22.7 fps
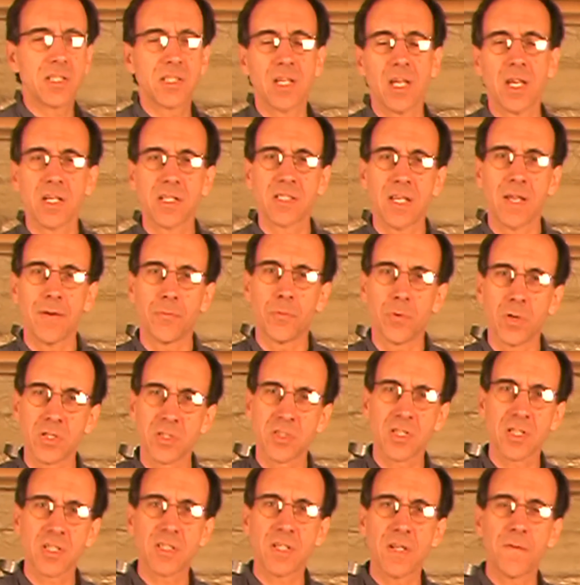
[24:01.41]
tanks. They have
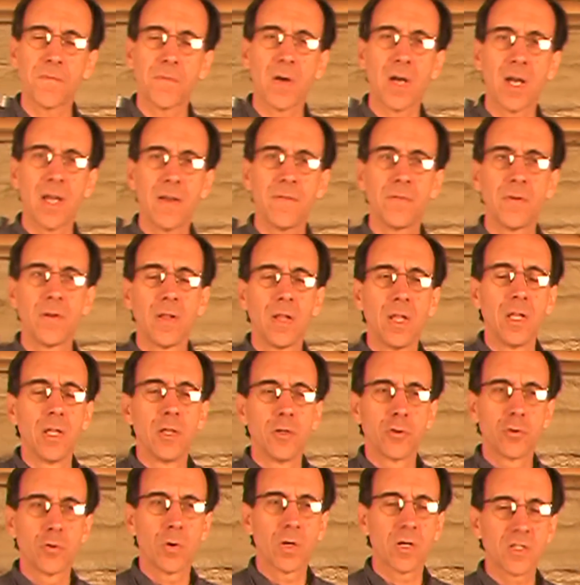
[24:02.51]
165,
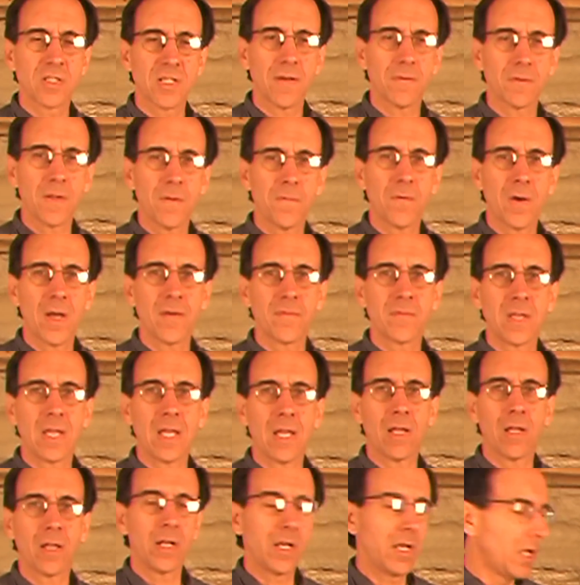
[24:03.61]
275
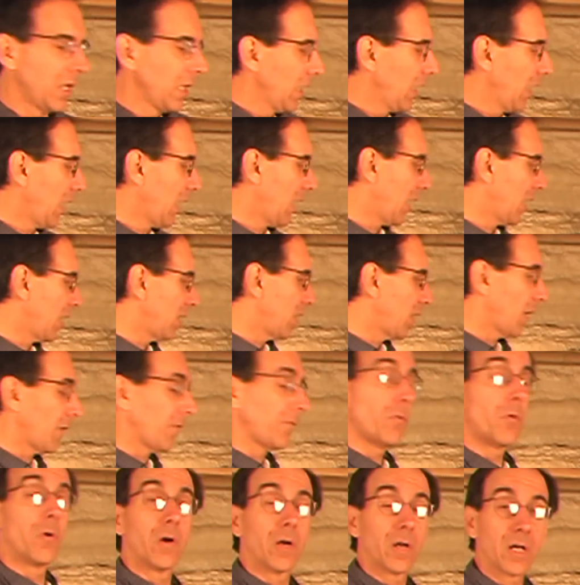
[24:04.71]
gallon, and
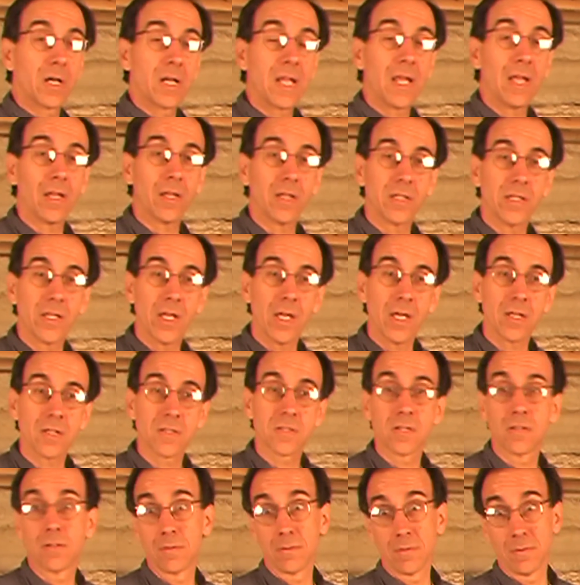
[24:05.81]
400 gallon
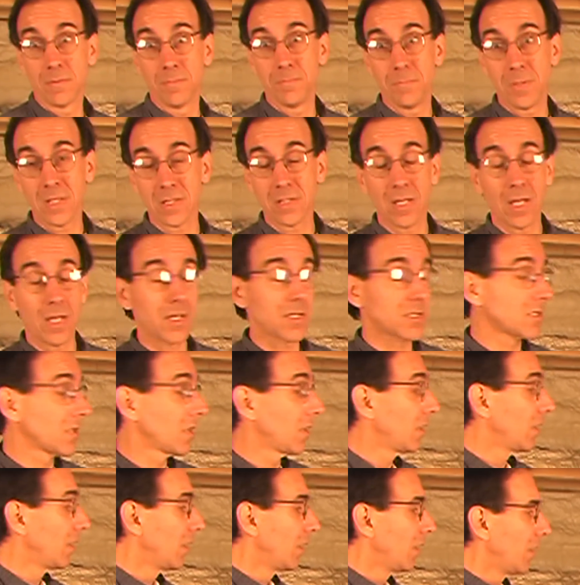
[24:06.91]
tanks, big tanks.
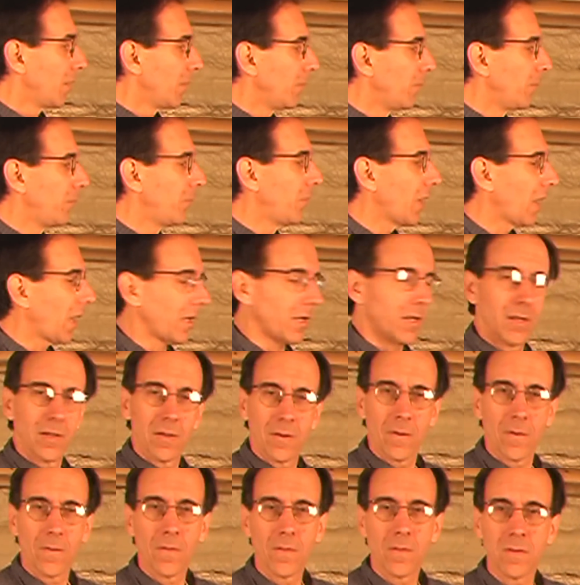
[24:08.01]
But
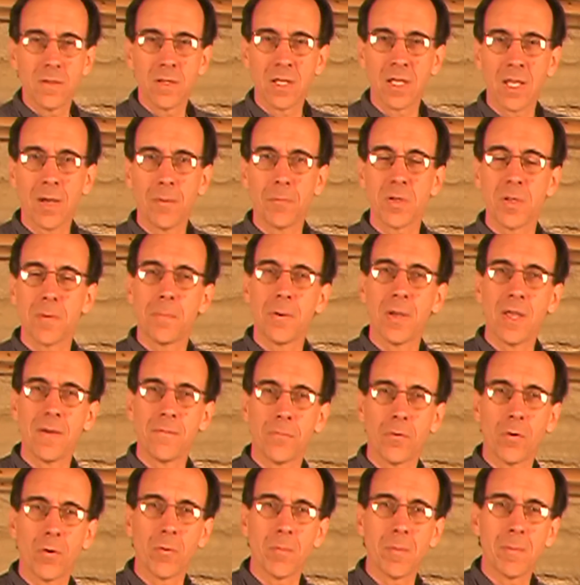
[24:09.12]
you get what you pay
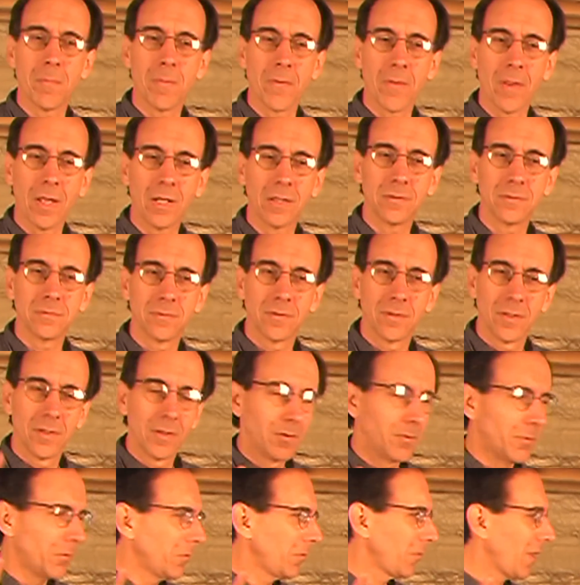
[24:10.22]
for, remember that.
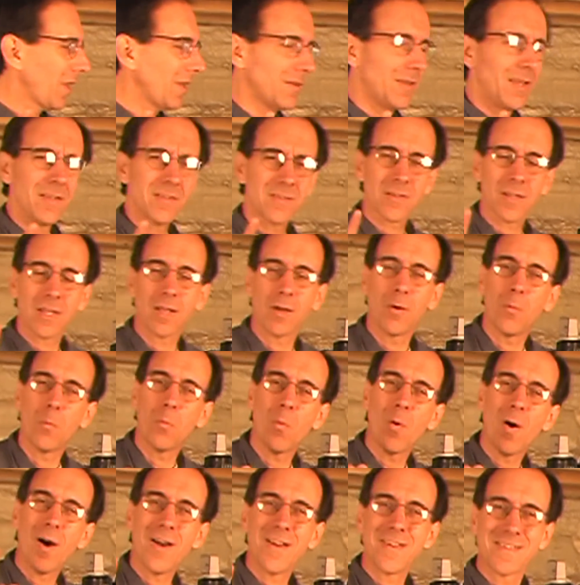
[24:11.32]
Oh, that's like a
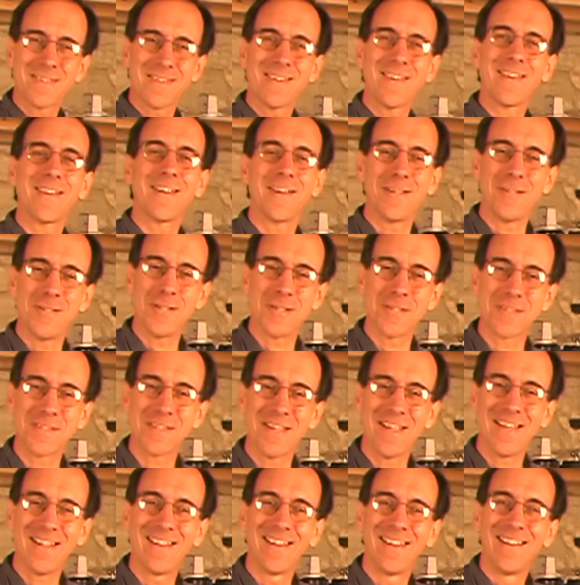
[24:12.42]
wise thing I just
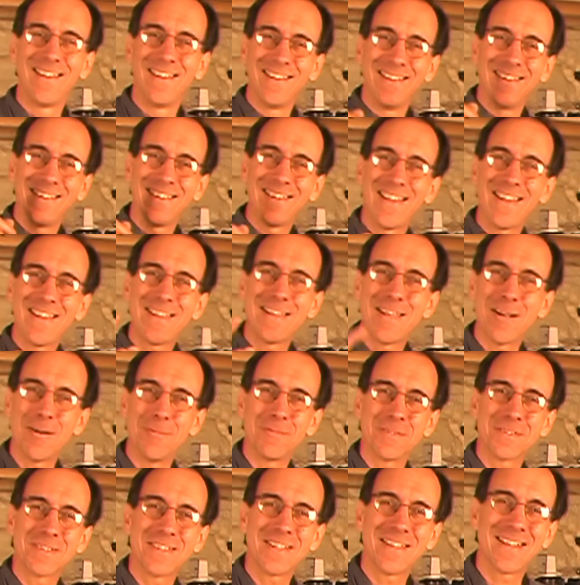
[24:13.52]
said. Take care,
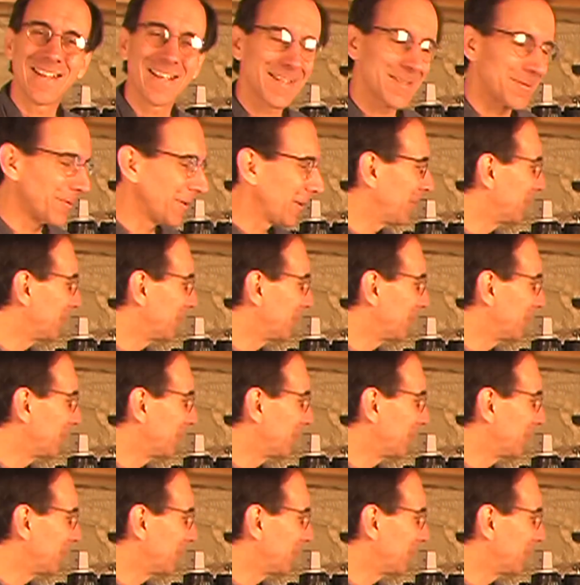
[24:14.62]
we'll see you next week.